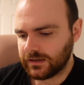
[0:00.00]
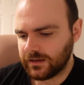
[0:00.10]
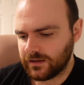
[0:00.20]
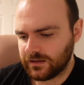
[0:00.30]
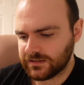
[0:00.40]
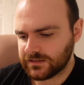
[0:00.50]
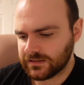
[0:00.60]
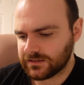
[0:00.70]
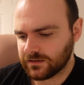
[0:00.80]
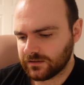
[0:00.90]
Uh, this
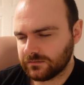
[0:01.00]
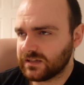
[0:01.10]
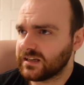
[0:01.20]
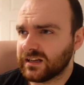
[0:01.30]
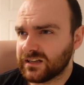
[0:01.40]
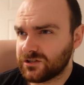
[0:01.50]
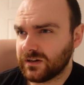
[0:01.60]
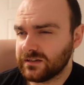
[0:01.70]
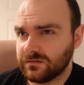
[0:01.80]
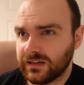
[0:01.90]
is not, I think I last
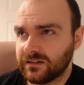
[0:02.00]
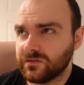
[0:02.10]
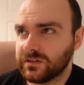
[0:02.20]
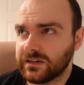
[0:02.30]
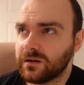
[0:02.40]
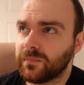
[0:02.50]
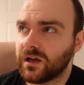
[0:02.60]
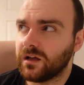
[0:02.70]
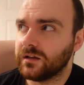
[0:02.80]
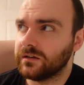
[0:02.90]
tried Lagavulin in a
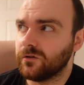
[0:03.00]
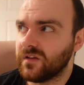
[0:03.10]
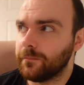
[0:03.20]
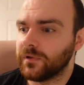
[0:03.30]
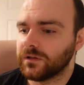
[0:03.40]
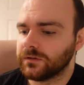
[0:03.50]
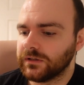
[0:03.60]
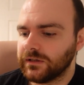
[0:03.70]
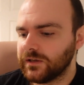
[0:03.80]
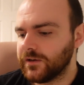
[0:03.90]
bar in November,
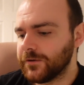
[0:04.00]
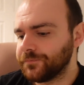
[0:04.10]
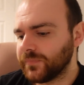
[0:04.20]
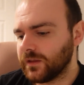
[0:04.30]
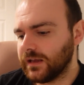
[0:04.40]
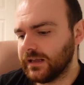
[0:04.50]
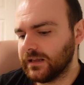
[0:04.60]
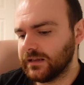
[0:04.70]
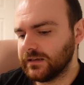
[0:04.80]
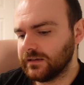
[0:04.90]

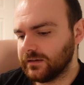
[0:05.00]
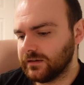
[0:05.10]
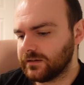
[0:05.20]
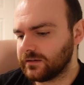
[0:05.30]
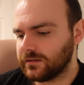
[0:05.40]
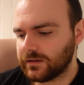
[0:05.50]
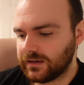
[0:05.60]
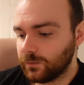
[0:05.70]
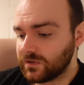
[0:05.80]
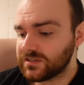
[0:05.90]
and
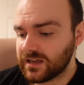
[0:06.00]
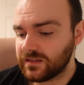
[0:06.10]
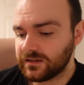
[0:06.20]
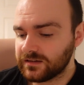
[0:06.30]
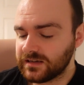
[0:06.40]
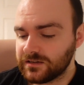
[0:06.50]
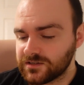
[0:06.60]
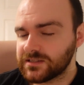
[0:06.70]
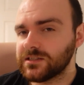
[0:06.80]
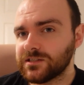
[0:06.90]
I will say that it
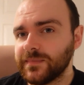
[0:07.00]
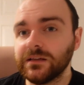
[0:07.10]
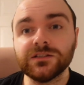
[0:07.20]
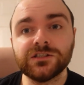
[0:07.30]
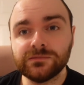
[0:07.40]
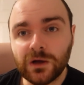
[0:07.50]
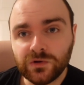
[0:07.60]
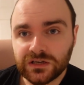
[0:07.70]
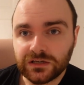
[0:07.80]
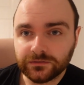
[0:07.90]
doesn't smell as
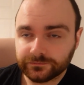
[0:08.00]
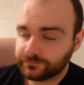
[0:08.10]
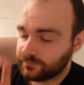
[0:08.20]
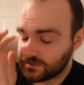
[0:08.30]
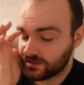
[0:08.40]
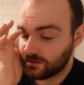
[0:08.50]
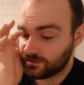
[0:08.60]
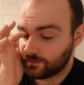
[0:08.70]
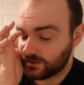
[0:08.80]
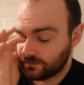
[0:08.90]
smoky as it used
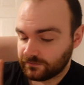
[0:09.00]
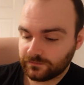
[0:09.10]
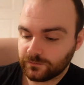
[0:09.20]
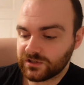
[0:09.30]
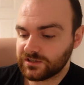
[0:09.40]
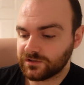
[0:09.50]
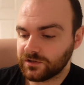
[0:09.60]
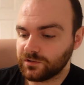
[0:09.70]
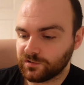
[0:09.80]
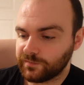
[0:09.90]
to be, which is
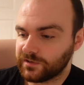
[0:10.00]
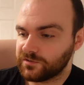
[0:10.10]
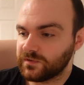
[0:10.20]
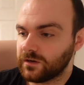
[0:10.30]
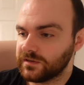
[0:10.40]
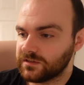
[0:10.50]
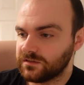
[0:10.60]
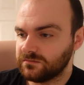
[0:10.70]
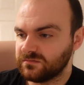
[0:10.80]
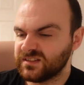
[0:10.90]
unusual because we know
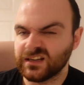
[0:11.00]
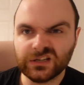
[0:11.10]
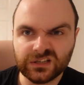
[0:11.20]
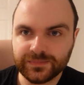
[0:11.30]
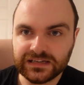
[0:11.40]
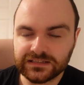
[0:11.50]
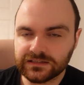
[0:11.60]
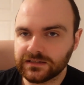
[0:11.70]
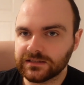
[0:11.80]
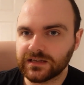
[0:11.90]
it's essentially pizza
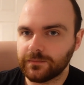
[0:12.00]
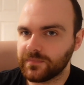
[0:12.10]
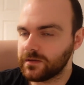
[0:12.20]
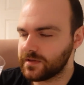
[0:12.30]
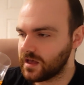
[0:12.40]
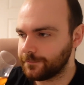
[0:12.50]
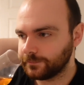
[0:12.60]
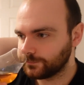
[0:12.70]
to the same ppm.